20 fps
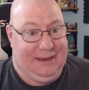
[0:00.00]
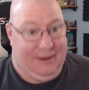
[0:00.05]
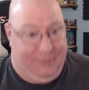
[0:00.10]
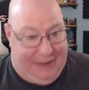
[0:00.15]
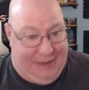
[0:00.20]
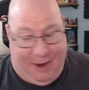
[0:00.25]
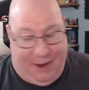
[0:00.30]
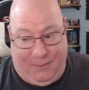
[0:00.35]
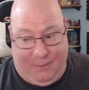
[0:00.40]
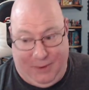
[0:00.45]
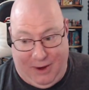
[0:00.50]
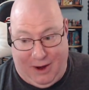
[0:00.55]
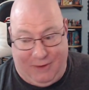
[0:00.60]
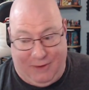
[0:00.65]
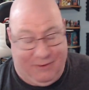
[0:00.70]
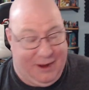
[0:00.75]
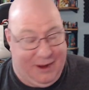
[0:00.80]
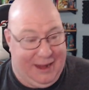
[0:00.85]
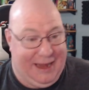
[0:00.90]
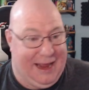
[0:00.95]
yeah, we are
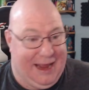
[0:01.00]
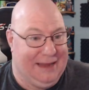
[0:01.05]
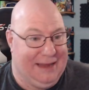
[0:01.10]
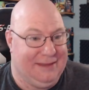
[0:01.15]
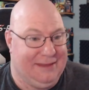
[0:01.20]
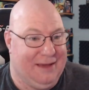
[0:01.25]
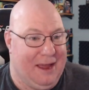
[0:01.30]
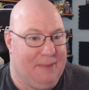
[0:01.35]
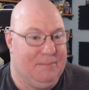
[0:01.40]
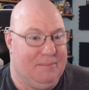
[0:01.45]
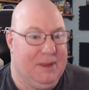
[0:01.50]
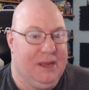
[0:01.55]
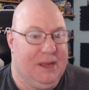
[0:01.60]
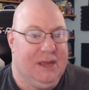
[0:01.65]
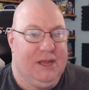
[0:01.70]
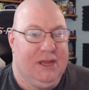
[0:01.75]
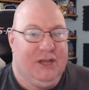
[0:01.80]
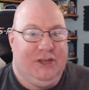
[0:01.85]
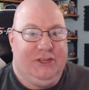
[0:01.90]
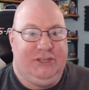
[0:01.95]
running out of time.
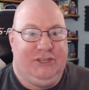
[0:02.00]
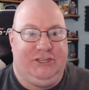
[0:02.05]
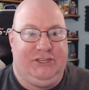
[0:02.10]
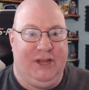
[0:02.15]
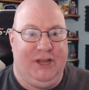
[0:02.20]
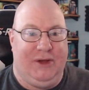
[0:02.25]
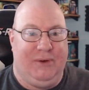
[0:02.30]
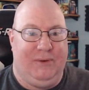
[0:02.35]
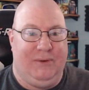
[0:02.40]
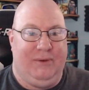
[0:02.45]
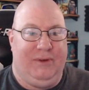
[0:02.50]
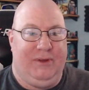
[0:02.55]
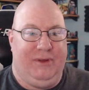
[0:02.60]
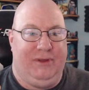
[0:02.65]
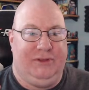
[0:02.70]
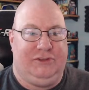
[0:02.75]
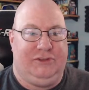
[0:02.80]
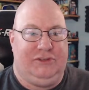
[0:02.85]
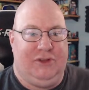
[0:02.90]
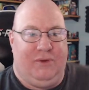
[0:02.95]
So
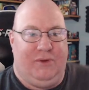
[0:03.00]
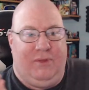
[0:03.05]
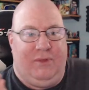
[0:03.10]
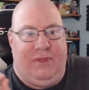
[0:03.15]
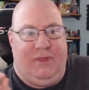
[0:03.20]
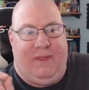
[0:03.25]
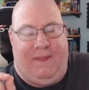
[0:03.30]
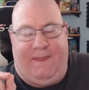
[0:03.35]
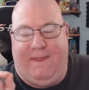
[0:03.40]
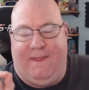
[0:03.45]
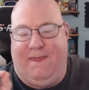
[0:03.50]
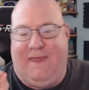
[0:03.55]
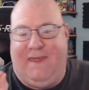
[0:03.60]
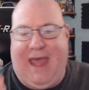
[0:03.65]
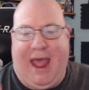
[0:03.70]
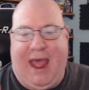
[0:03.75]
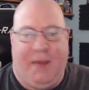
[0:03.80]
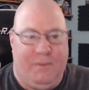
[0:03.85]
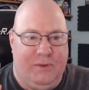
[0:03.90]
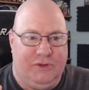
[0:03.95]

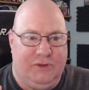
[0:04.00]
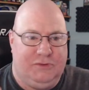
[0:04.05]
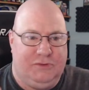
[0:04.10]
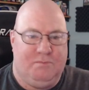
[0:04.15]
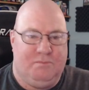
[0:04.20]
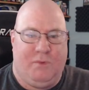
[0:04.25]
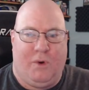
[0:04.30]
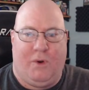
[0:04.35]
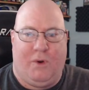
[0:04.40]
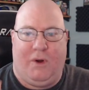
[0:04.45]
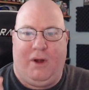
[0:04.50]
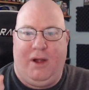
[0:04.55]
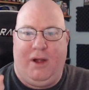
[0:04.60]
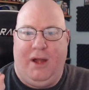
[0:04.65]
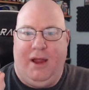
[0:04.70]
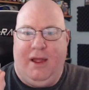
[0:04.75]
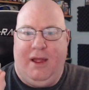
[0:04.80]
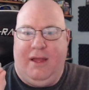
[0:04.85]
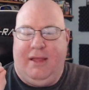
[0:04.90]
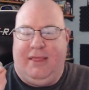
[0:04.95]
that was more
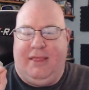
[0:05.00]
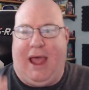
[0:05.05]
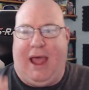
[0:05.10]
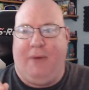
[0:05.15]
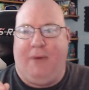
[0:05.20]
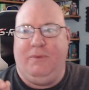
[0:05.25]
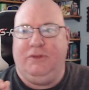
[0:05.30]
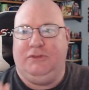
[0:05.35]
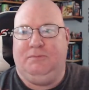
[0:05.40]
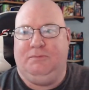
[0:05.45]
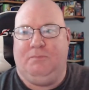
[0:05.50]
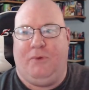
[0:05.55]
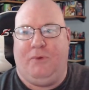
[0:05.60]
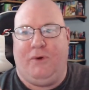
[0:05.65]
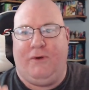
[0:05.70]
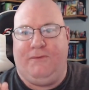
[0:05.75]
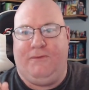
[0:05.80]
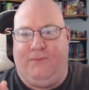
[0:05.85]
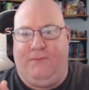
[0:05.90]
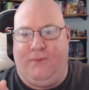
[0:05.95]

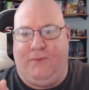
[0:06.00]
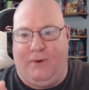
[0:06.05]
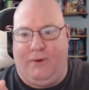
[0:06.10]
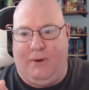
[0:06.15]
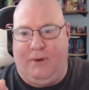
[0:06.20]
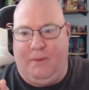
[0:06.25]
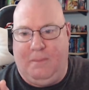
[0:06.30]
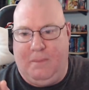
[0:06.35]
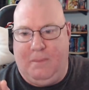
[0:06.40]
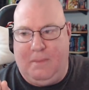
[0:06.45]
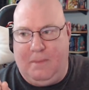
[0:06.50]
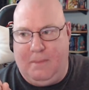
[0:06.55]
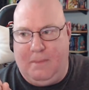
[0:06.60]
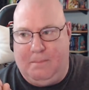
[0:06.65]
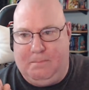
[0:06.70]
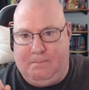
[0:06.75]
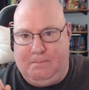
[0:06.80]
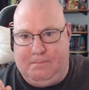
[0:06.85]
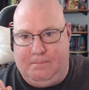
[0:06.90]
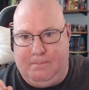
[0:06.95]
for
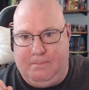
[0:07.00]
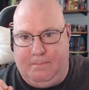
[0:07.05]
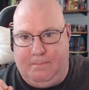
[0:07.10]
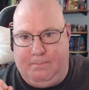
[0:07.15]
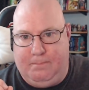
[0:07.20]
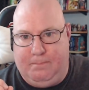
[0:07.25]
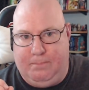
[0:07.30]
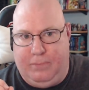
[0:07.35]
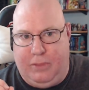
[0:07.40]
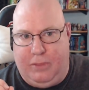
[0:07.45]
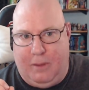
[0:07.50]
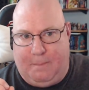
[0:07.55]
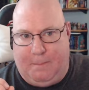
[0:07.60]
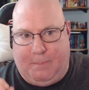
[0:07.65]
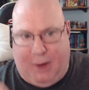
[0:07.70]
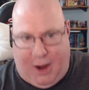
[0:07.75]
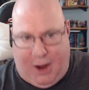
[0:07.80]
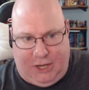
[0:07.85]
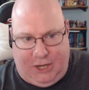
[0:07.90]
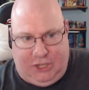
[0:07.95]
the
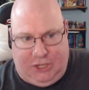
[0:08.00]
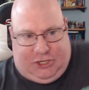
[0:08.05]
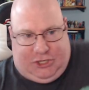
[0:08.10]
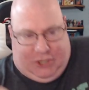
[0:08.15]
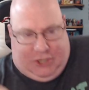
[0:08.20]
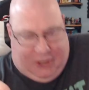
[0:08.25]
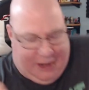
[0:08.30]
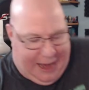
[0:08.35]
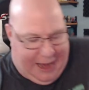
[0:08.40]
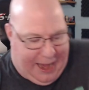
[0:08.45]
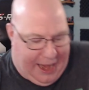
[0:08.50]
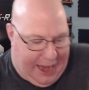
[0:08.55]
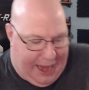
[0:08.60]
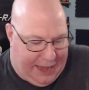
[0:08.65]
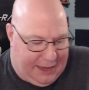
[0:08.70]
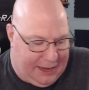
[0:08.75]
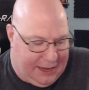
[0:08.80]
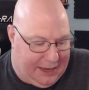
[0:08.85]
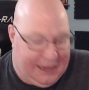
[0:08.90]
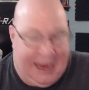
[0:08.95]
Punisher.
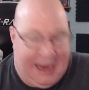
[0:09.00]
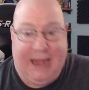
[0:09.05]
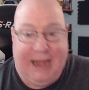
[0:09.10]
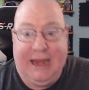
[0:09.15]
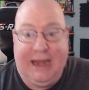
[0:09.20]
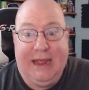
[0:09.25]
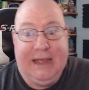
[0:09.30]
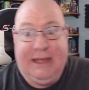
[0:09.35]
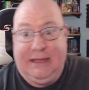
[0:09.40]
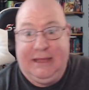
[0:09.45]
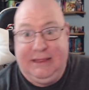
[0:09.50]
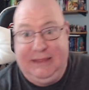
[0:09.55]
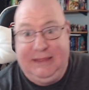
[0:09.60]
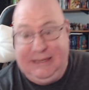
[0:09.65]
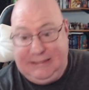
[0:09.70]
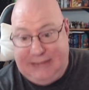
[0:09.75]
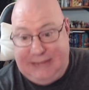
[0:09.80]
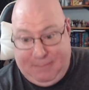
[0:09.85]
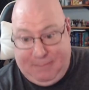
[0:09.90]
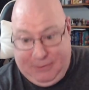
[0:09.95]
And again,
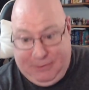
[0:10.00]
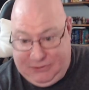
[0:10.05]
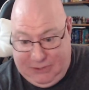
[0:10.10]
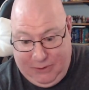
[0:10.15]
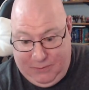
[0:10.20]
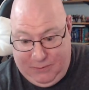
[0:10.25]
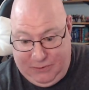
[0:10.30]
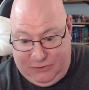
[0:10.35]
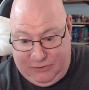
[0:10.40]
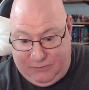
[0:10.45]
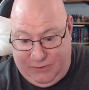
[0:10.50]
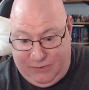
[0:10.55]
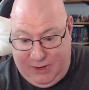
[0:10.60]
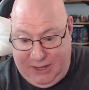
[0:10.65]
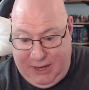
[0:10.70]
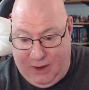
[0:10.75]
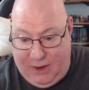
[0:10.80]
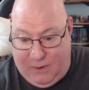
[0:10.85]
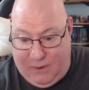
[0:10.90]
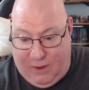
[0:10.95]
this episode was
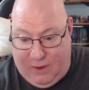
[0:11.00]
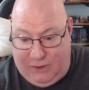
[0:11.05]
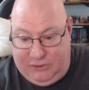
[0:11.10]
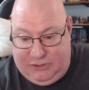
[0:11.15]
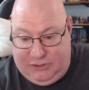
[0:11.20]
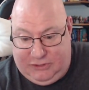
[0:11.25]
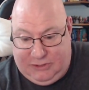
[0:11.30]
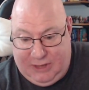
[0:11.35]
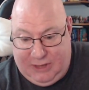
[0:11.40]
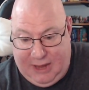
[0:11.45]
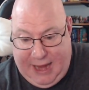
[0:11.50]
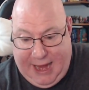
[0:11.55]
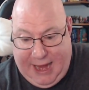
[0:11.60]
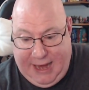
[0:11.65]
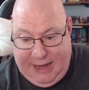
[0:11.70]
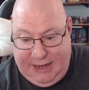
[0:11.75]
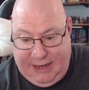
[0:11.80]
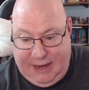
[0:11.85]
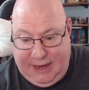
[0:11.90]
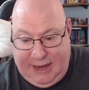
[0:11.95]
really all just
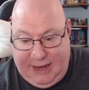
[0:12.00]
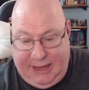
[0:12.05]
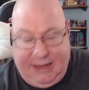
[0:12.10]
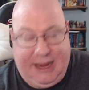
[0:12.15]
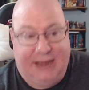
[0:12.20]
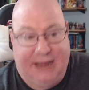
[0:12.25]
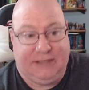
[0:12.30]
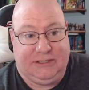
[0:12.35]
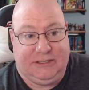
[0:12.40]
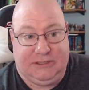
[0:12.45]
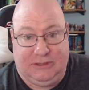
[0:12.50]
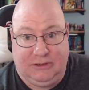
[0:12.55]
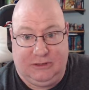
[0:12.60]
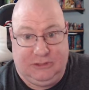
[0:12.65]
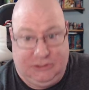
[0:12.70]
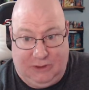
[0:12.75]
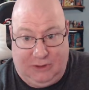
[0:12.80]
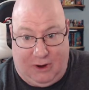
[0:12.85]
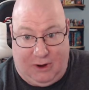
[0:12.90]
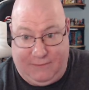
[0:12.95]
a guest
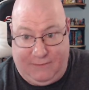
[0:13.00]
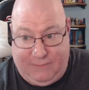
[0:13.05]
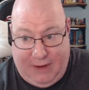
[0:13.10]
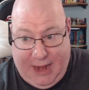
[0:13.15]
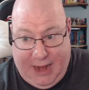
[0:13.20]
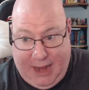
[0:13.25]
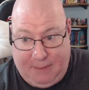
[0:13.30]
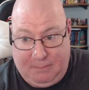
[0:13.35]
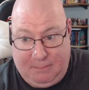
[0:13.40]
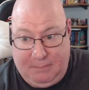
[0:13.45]
star for him.